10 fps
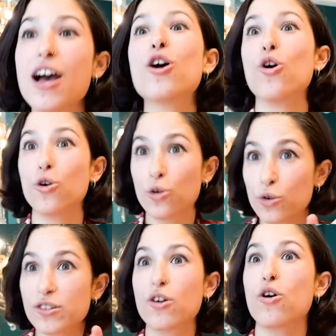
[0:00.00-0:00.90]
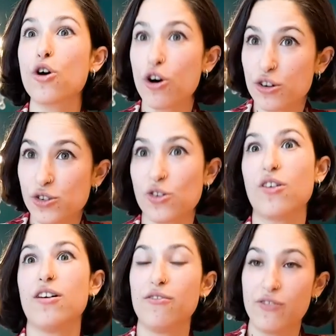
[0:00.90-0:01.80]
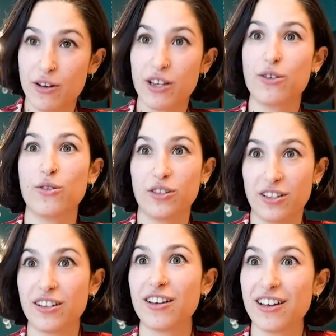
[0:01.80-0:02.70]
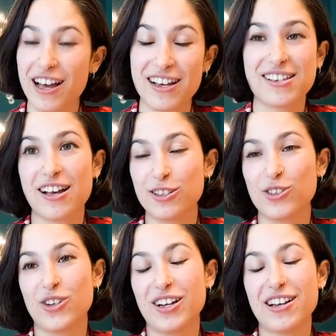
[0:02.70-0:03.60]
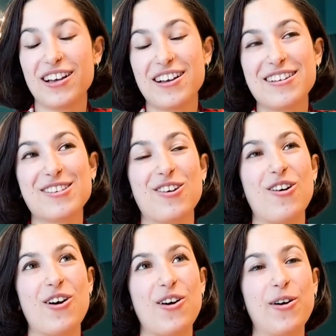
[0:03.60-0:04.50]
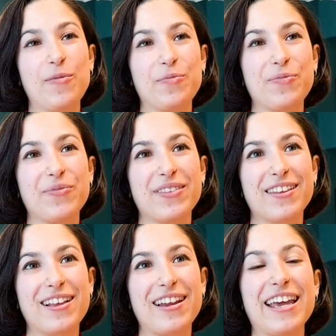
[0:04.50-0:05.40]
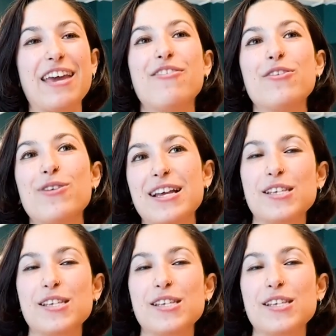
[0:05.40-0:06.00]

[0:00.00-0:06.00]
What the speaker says: Concorso. Very good. Esatto. So, like even when I